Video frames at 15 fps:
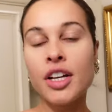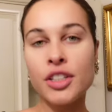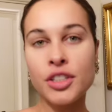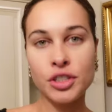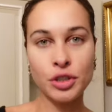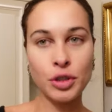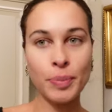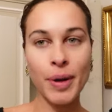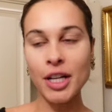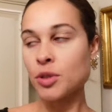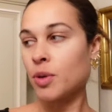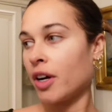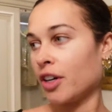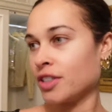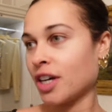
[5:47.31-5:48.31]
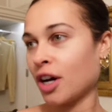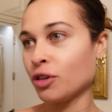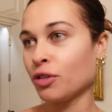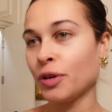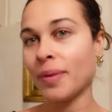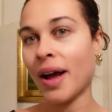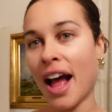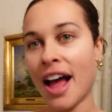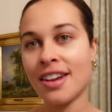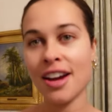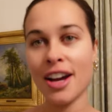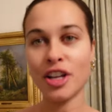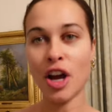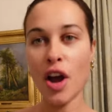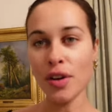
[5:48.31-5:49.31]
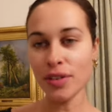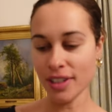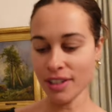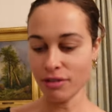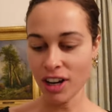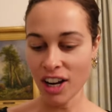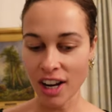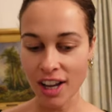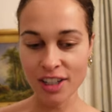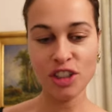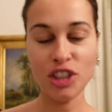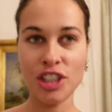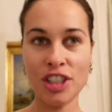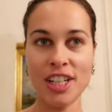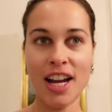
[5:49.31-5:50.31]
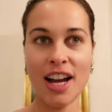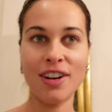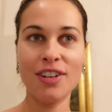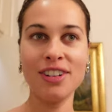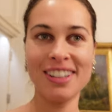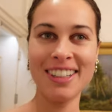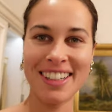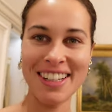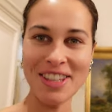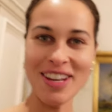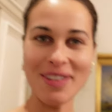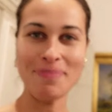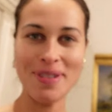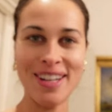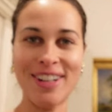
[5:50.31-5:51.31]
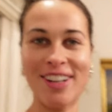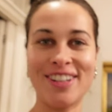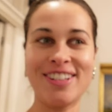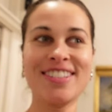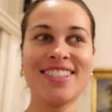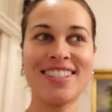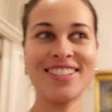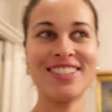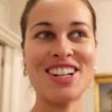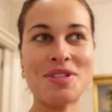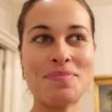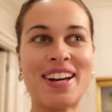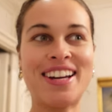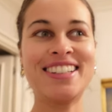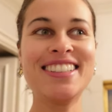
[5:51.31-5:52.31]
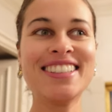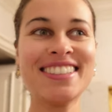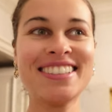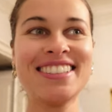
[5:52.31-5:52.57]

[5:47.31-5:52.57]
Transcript: Just got back to our hotel room and I only realized just now, look at the pillows on our bed.